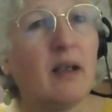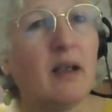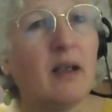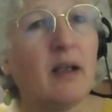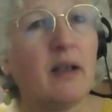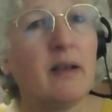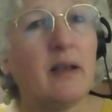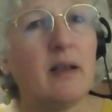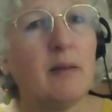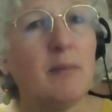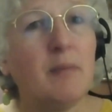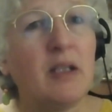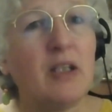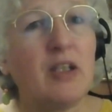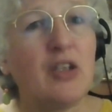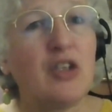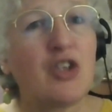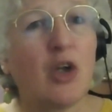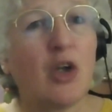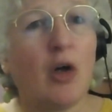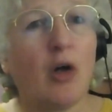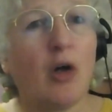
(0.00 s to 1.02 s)
an
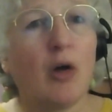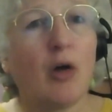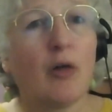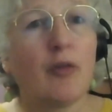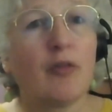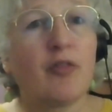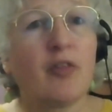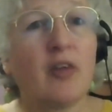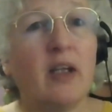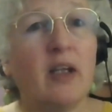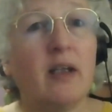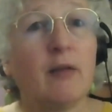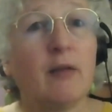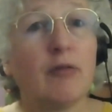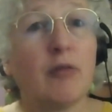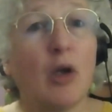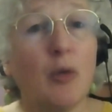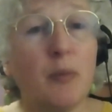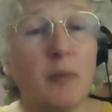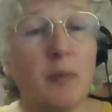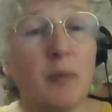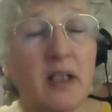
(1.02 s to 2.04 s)
image of a
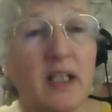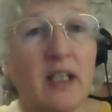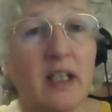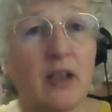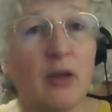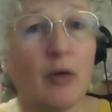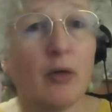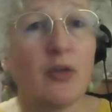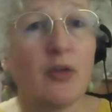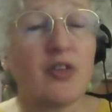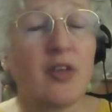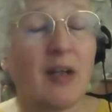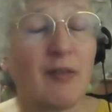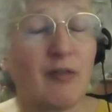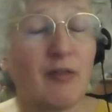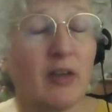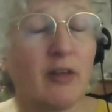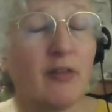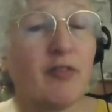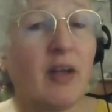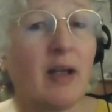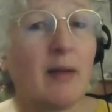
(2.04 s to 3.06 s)
Romany or
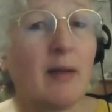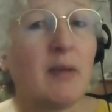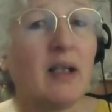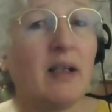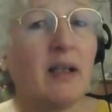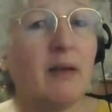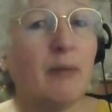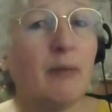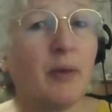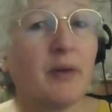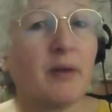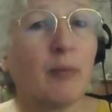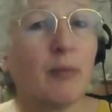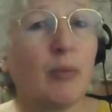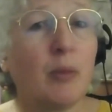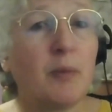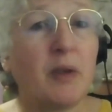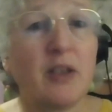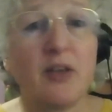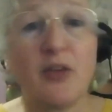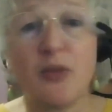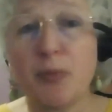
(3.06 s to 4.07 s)
traveler family where the
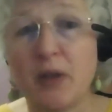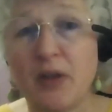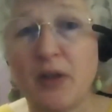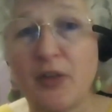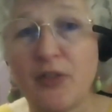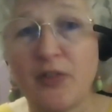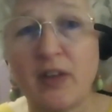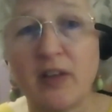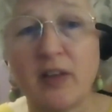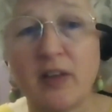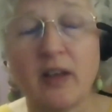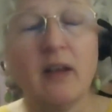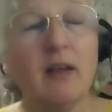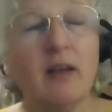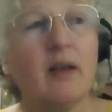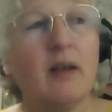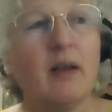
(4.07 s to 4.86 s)
woman is breastfeeding.